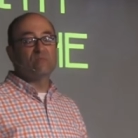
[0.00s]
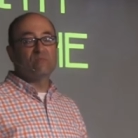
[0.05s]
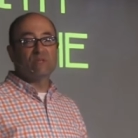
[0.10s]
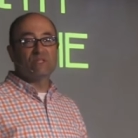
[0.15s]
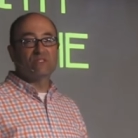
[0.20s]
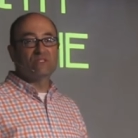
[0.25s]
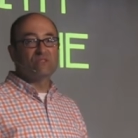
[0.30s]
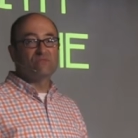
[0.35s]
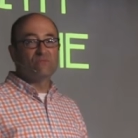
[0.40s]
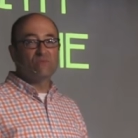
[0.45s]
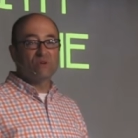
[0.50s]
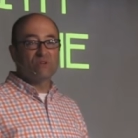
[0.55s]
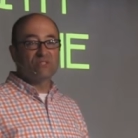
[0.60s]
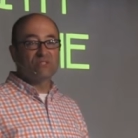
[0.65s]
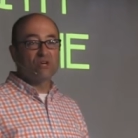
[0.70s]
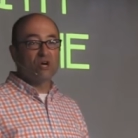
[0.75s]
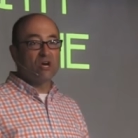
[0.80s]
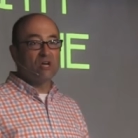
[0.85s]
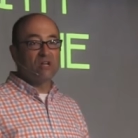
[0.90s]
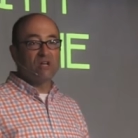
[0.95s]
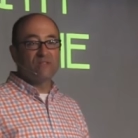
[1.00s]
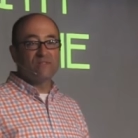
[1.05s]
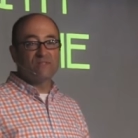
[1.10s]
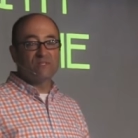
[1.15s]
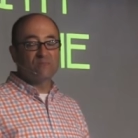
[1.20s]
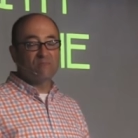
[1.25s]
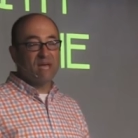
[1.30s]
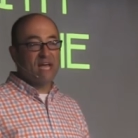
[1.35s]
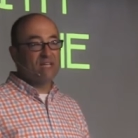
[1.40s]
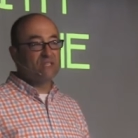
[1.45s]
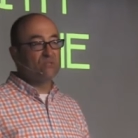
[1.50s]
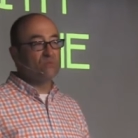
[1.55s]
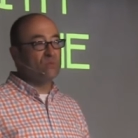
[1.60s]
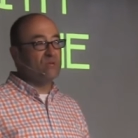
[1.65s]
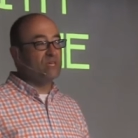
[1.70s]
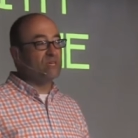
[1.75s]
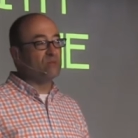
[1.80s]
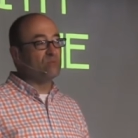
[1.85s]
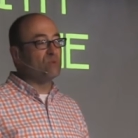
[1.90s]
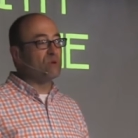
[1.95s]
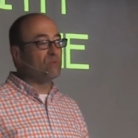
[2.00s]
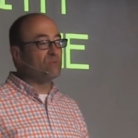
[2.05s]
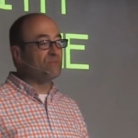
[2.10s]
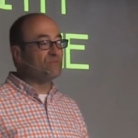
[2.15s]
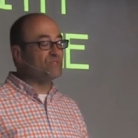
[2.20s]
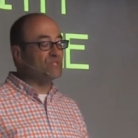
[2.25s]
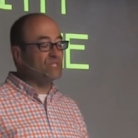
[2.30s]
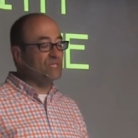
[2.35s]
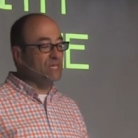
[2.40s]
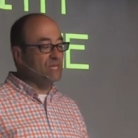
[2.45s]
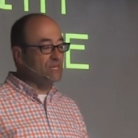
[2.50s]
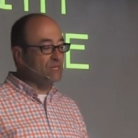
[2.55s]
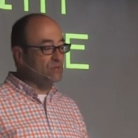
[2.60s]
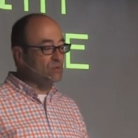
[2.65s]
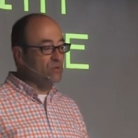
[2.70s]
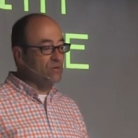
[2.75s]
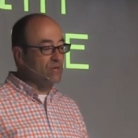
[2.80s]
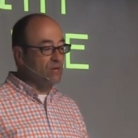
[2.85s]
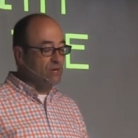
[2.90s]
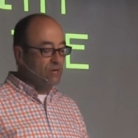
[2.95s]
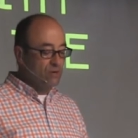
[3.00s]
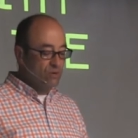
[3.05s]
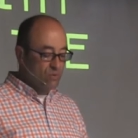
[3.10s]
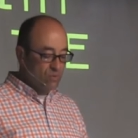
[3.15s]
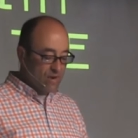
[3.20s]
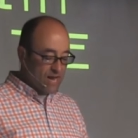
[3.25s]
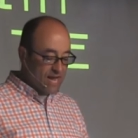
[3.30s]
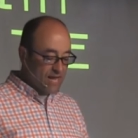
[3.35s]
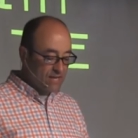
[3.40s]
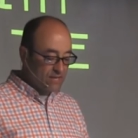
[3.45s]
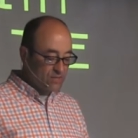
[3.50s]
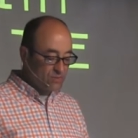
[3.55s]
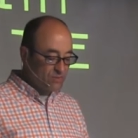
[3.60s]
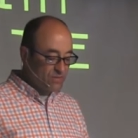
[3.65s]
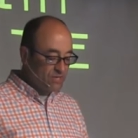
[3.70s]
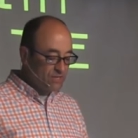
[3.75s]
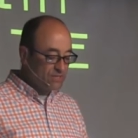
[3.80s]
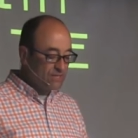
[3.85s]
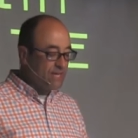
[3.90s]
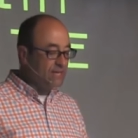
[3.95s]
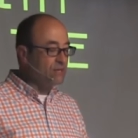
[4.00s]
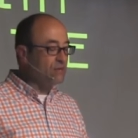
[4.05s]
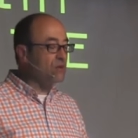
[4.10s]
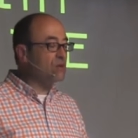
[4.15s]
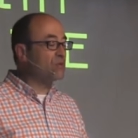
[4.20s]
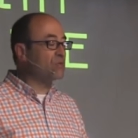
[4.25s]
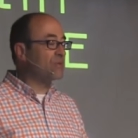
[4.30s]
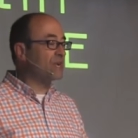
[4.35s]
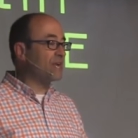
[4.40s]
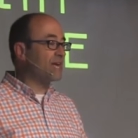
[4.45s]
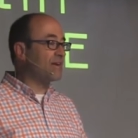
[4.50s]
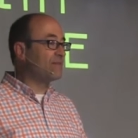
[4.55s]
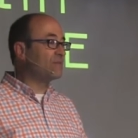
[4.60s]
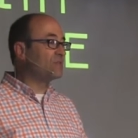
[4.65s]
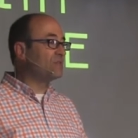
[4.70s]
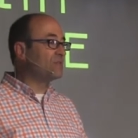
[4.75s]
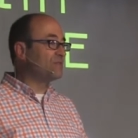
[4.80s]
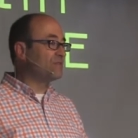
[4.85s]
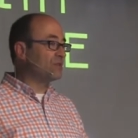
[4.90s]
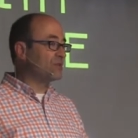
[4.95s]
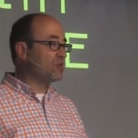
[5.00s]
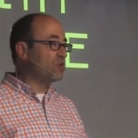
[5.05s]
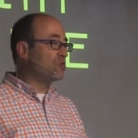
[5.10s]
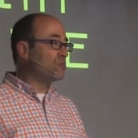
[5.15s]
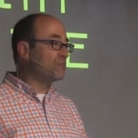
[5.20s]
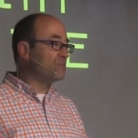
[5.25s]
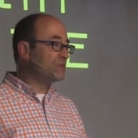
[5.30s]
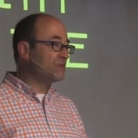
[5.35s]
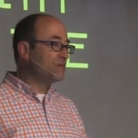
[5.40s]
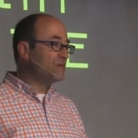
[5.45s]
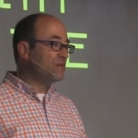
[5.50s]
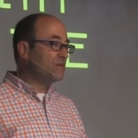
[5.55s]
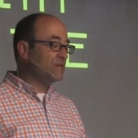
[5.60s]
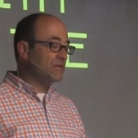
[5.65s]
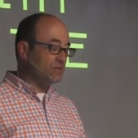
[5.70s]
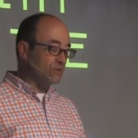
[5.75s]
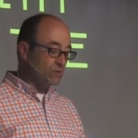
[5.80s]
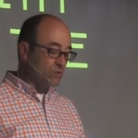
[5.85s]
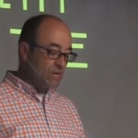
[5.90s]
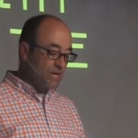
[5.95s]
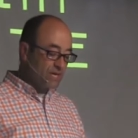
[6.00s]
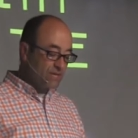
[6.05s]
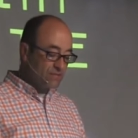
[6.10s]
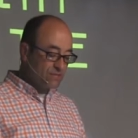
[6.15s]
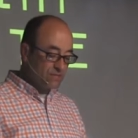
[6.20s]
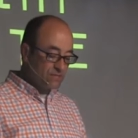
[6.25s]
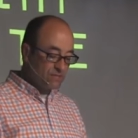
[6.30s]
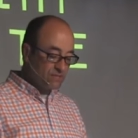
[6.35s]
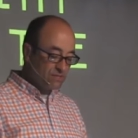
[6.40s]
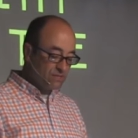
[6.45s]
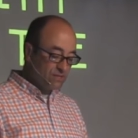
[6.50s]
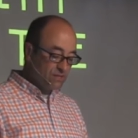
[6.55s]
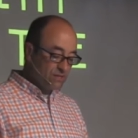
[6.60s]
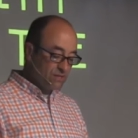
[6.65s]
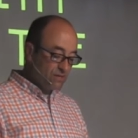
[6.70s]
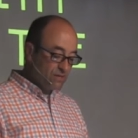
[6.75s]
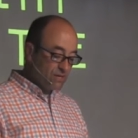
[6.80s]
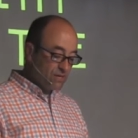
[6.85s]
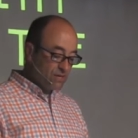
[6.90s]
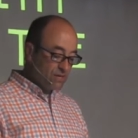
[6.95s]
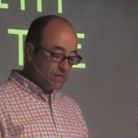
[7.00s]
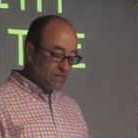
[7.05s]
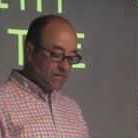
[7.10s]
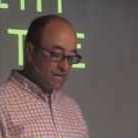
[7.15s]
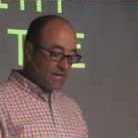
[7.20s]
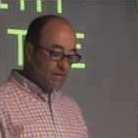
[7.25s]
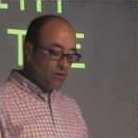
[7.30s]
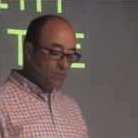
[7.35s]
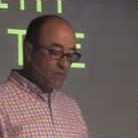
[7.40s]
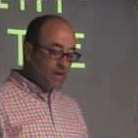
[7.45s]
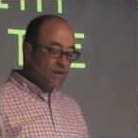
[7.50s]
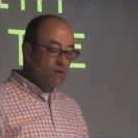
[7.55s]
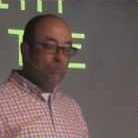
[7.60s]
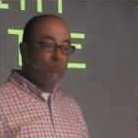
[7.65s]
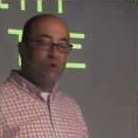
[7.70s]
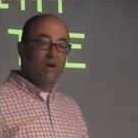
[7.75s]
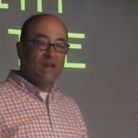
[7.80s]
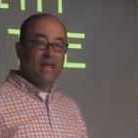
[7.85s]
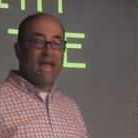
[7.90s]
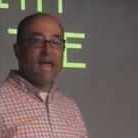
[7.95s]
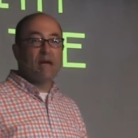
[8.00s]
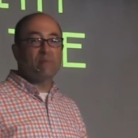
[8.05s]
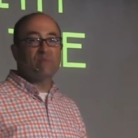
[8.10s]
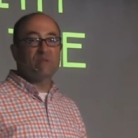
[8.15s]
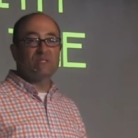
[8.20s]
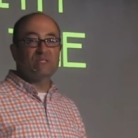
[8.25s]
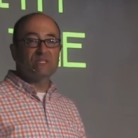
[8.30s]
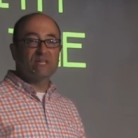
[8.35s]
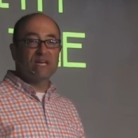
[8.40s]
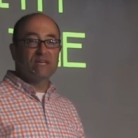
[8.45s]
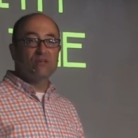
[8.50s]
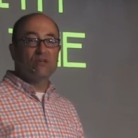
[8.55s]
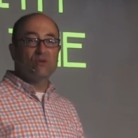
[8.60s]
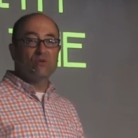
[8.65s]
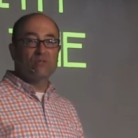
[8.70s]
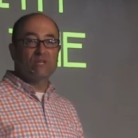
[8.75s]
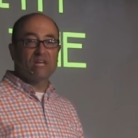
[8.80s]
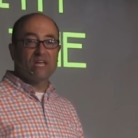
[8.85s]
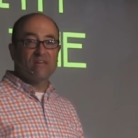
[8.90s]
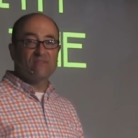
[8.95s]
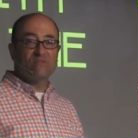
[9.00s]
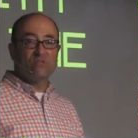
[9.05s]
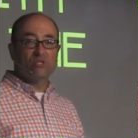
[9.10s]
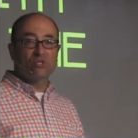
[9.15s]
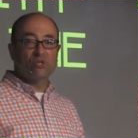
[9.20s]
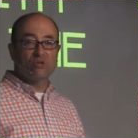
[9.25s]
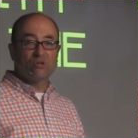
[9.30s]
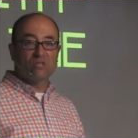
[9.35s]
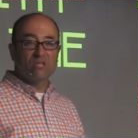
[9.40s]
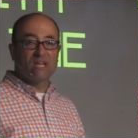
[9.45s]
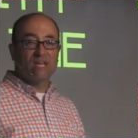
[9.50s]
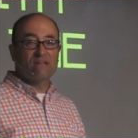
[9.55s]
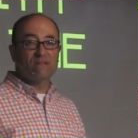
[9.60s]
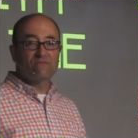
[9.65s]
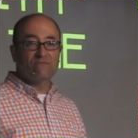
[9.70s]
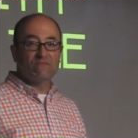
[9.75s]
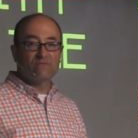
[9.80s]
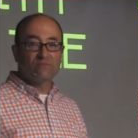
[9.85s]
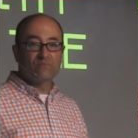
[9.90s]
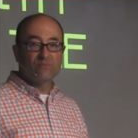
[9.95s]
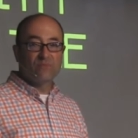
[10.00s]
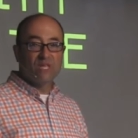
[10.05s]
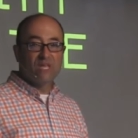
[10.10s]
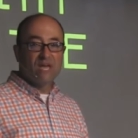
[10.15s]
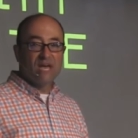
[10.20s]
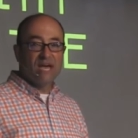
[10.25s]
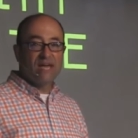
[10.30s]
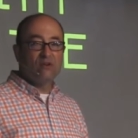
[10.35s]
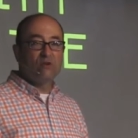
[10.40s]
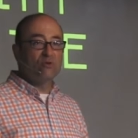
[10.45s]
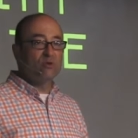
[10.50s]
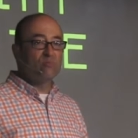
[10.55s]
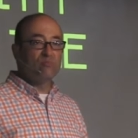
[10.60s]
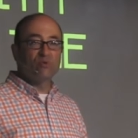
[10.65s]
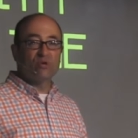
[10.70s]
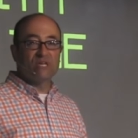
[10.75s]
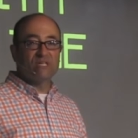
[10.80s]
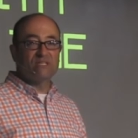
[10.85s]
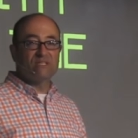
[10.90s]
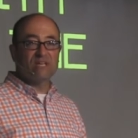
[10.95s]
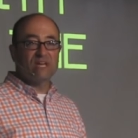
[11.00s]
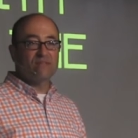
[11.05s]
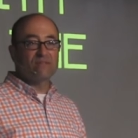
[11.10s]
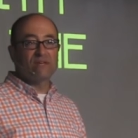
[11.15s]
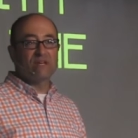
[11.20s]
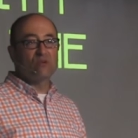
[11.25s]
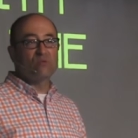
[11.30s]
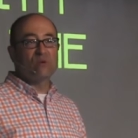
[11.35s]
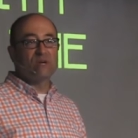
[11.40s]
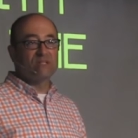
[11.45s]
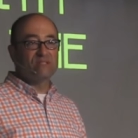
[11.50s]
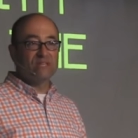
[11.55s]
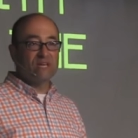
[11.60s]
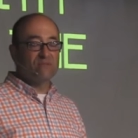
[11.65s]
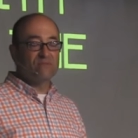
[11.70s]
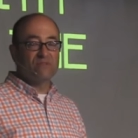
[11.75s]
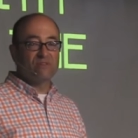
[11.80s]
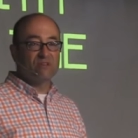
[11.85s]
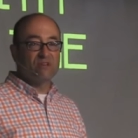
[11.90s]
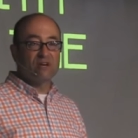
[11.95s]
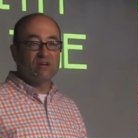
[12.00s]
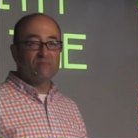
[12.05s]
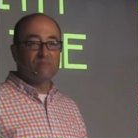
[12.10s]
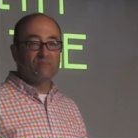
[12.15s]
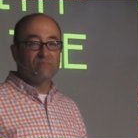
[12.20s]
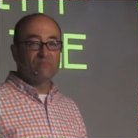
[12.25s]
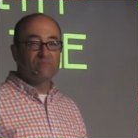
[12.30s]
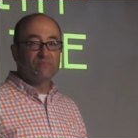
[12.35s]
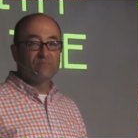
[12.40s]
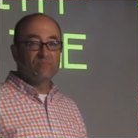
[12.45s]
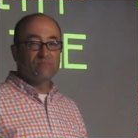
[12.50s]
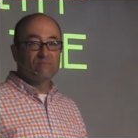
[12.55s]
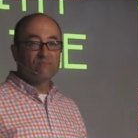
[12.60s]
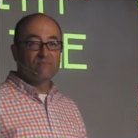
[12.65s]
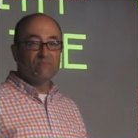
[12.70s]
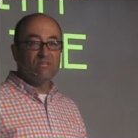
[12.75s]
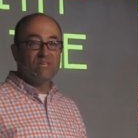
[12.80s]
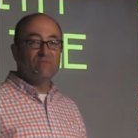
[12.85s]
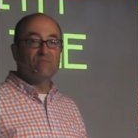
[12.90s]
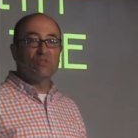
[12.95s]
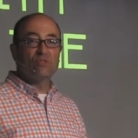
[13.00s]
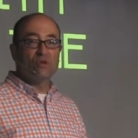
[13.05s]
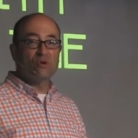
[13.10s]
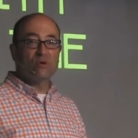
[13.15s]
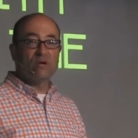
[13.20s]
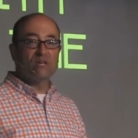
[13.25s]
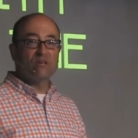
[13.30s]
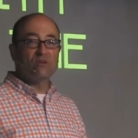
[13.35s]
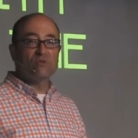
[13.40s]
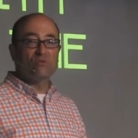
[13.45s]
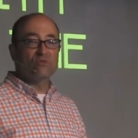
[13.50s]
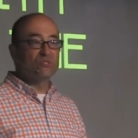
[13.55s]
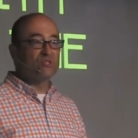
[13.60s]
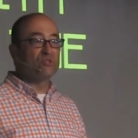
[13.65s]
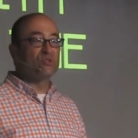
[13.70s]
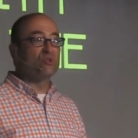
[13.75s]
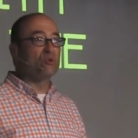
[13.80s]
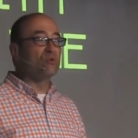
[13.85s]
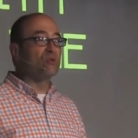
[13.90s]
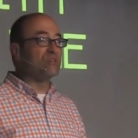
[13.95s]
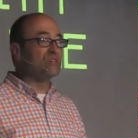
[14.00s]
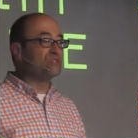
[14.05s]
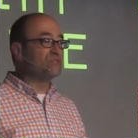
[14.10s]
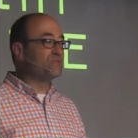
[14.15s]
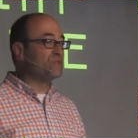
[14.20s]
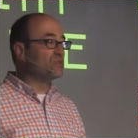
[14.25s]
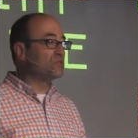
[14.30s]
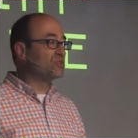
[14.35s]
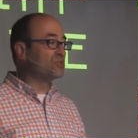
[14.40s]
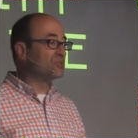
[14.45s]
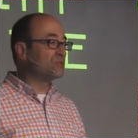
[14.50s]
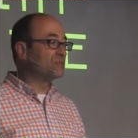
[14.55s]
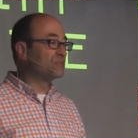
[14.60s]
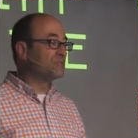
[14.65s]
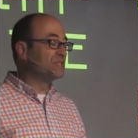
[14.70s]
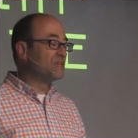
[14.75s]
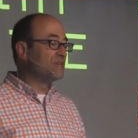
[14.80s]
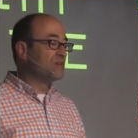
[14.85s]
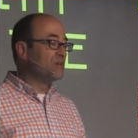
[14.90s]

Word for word: in the midst of what's gone on this past week and what we've seen going on in Iraq, is because I know that I have a living hope in Christ. And no matter what happens, I know that I have eternal life. I don't embrace death. I don't want death to come even though I know there's a glorious future.